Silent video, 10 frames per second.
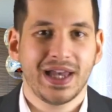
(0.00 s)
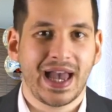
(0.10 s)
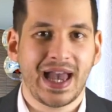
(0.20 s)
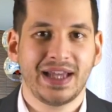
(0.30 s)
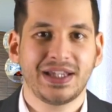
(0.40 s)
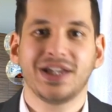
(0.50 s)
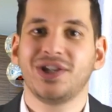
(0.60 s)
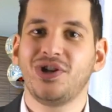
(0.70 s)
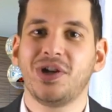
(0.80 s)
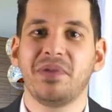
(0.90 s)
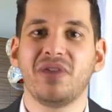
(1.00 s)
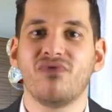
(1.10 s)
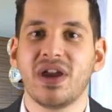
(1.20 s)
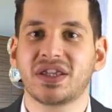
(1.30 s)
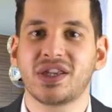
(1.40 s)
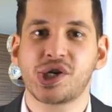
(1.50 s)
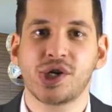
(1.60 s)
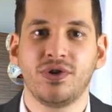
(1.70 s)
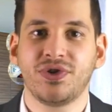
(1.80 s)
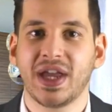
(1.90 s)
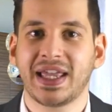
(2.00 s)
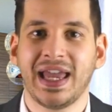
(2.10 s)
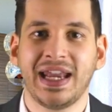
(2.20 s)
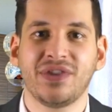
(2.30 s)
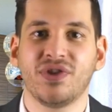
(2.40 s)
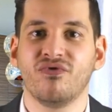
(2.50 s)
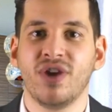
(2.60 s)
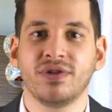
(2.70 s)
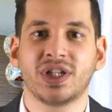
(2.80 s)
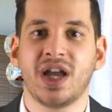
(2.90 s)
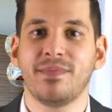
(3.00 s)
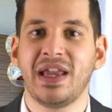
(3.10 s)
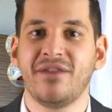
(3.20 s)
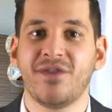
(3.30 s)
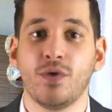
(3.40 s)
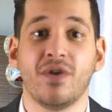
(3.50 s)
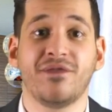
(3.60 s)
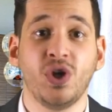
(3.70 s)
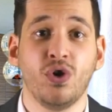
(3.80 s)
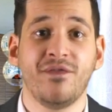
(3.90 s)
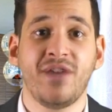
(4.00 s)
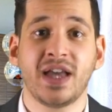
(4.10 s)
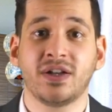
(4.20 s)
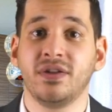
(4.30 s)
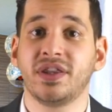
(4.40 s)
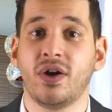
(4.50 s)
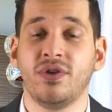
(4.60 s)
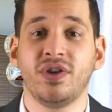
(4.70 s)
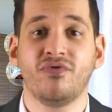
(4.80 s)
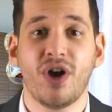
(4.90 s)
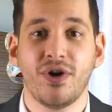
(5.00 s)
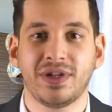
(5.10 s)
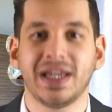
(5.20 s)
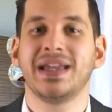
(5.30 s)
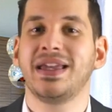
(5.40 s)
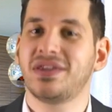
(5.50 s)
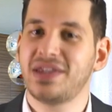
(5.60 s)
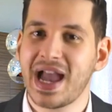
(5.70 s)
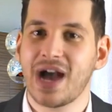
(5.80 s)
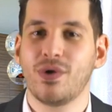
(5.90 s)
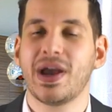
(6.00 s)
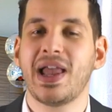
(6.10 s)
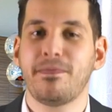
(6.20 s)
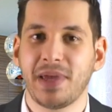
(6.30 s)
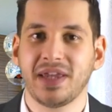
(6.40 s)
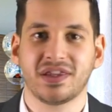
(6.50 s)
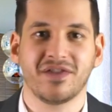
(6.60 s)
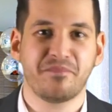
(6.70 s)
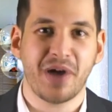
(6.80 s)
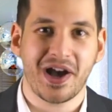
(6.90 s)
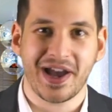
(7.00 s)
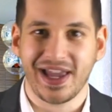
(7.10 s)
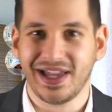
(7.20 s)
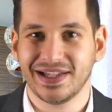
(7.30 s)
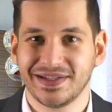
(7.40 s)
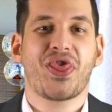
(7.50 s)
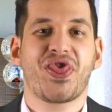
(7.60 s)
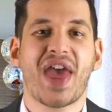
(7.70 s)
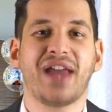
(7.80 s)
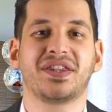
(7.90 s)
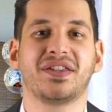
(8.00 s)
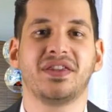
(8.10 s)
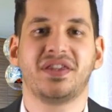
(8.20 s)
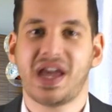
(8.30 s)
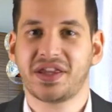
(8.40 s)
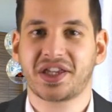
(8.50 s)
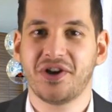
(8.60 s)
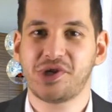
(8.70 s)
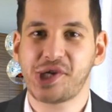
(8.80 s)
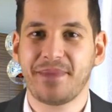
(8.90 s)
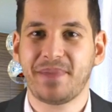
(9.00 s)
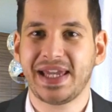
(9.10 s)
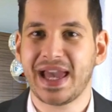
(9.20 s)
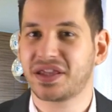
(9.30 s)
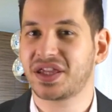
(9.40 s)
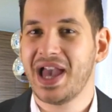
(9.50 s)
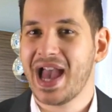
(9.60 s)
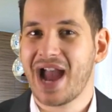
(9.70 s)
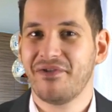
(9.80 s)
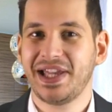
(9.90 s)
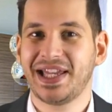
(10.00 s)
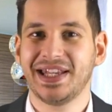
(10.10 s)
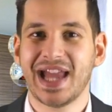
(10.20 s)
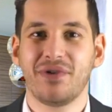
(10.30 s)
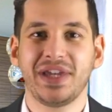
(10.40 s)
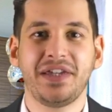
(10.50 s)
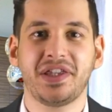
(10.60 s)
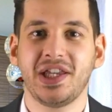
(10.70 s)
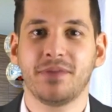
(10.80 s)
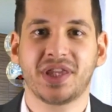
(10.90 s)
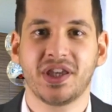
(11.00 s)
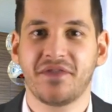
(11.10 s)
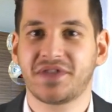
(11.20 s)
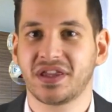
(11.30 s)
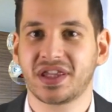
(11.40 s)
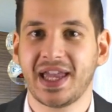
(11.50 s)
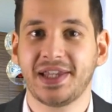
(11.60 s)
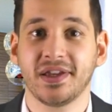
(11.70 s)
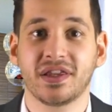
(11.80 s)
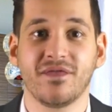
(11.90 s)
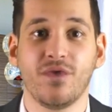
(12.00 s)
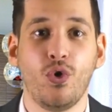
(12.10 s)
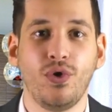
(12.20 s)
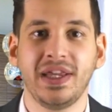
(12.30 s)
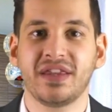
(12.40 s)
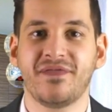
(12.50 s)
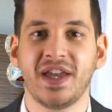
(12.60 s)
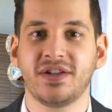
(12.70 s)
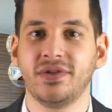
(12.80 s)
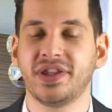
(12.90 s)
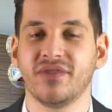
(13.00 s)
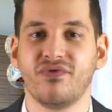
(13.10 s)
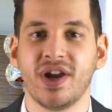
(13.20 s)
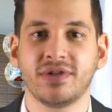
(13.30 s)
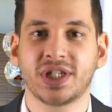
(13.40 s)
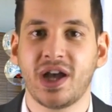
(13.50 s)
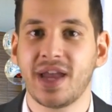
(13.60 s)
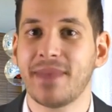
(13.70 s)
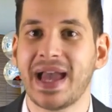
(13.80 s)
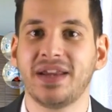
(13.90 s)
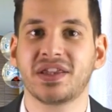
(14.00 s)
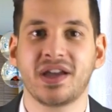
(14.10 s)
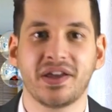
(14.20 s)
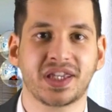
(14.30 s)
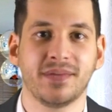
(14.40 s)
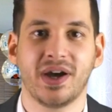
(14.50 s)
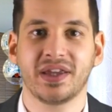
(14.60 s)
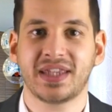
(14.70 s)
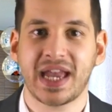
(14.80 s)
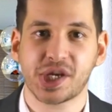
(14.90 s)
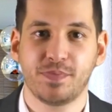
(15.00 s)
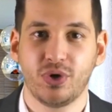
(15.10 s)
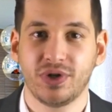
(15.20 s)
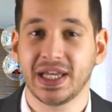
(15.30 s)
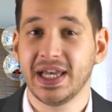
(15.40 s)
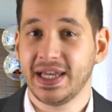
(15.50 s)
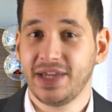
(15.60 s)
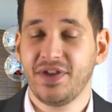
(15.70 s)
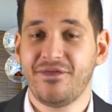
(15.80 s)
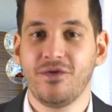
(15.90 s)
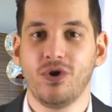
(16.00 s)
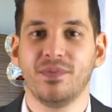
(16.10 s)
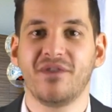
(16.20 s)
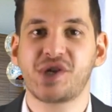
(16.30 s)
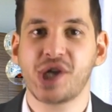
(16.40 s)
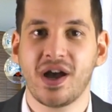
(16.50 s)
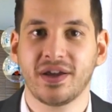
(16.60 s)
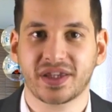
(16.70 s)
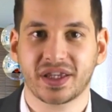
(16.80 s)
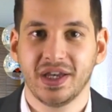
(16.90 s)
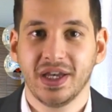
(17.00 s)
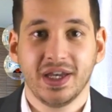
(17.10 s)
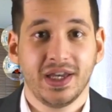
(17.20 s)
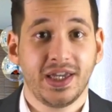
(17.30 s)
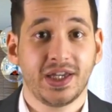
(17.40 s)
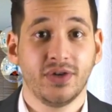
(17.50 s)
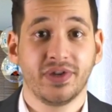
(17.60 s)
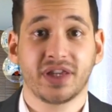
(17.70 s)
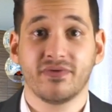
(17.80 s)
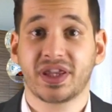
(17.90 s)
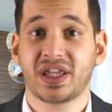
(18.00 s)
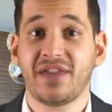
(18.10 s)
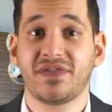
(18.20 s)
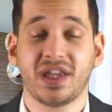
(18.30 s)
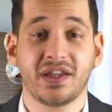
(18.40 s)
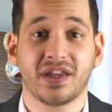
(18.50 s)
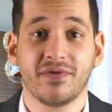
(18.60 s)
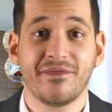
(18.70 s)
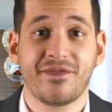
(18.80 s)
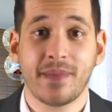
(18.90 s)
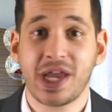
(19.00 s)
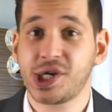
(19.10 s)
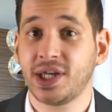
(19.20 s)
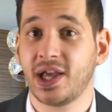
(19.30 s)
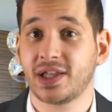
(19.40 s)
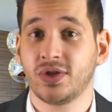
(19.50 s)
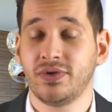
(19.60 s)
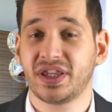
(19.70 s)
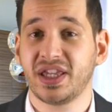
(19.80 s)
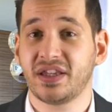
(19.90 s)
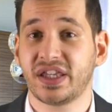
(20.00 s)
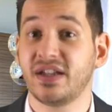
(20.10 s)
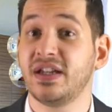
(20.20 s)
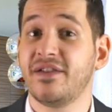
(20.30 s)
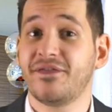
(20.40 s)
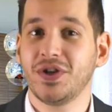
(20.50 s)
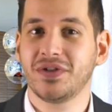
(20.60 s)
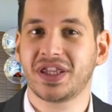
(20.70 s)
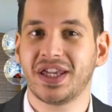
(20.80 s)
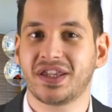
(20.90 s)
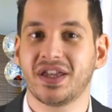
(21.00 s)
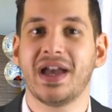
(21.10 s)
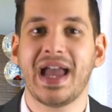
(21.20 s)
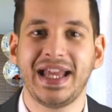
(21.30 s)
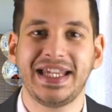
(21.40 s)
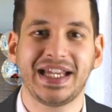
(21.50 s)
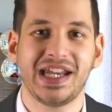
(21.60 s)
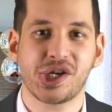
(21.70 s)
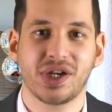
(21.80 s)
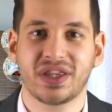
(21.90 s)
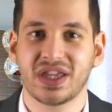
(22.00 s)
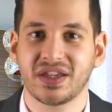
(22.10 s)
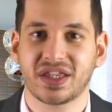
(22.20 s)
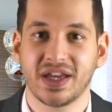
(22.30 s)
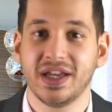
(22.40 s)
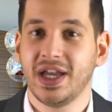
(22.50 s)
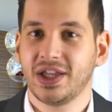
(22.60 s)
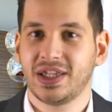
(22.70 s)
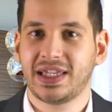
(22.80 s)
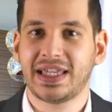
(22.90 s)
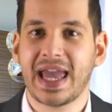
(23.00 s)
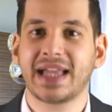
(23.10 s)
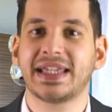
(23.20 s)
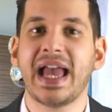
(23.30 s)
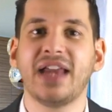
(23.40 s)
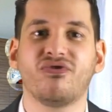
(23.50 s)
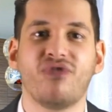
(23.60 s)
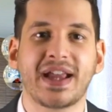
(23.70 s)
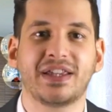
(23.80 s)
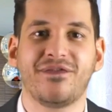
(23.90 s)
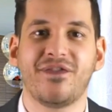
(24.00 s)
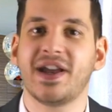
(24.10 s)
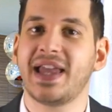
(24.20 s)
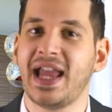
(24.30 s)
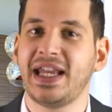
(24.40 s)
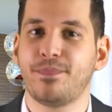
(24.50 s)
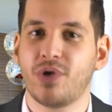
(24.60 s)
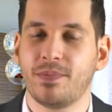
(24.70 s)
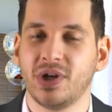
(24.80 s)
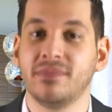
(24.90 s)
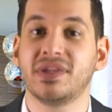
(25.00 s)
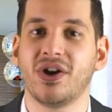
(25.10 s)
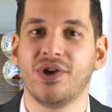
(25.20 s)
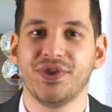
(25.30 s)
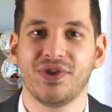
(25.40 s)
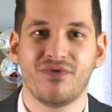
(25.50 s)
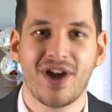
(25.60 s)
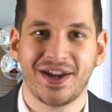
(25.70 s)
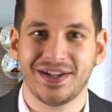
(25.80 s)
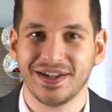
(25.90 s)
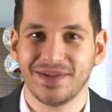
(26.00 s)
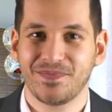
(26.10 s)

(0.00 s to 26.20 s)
And you can be rest assured that getting the real-time info of your vehicles on the road is now a piece of pie. Thanks to ZASCO GPS, Harry can now easily observe the status of all his vehicles in real time at his customized dashboard in the form of charts. He could also receive sensor information like door sensor, fuel sensor and ignition sensor to detect and rectify any problems on the run.